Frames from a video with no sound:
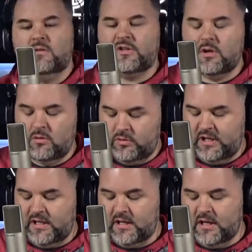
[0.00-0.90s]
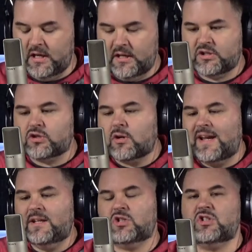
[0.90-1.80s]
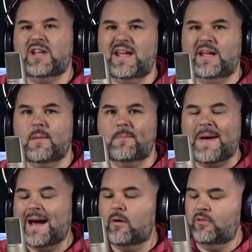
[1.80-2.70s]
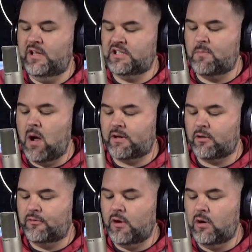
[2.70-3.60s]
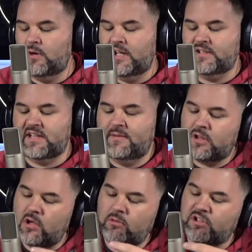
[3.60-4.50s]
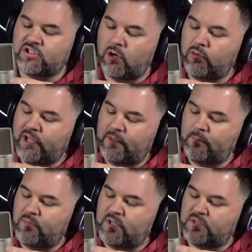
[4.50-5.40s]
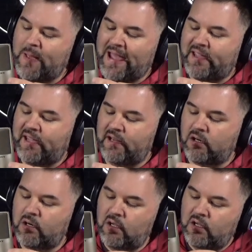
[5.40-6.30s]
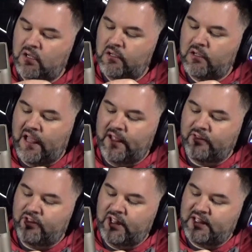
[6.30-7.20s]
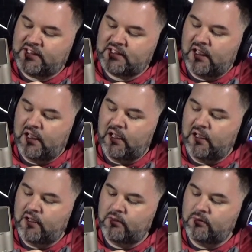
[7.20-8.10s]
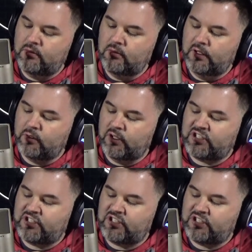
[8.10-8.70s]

So the uh, strange thing about this microphone is, even though the Sony emblem is back here, and this uh, little